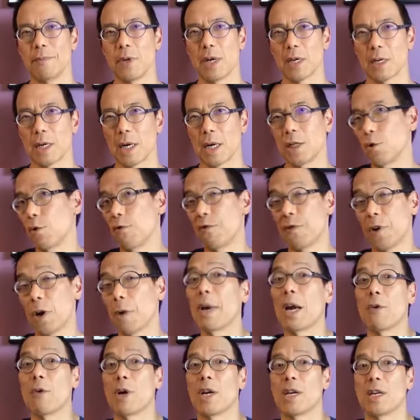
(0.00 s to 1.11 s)
Like I do a fair
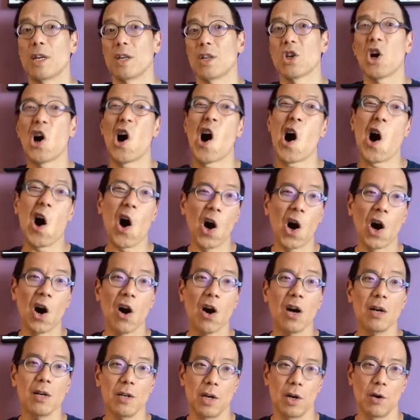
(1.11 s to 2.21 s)
amount of writing in the car,
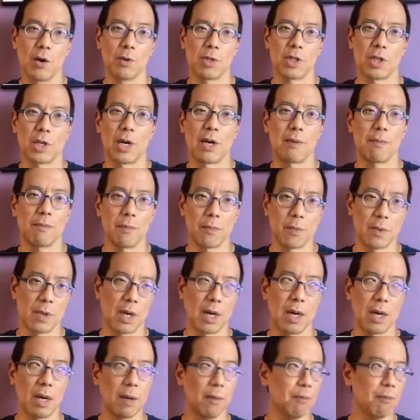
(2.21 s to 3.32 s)
which I
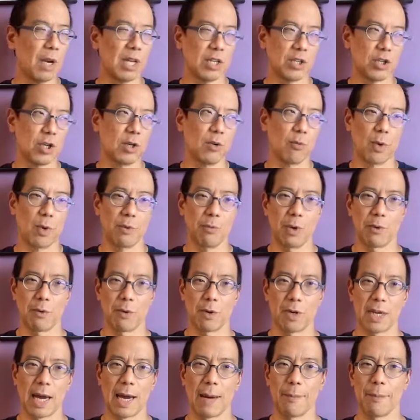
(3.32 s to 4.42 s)
mentioned when we
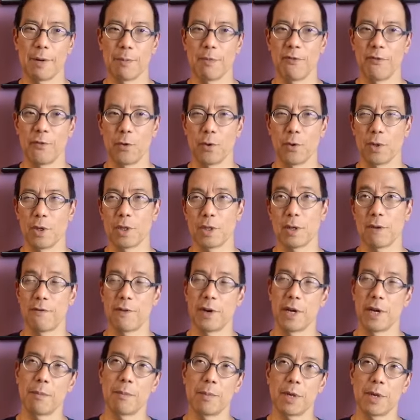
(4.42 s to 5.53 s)
were gabbing before this
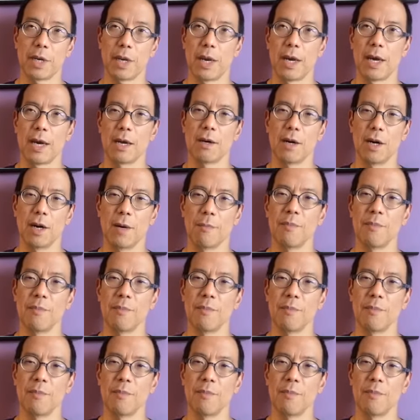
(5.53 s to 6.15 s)
event began.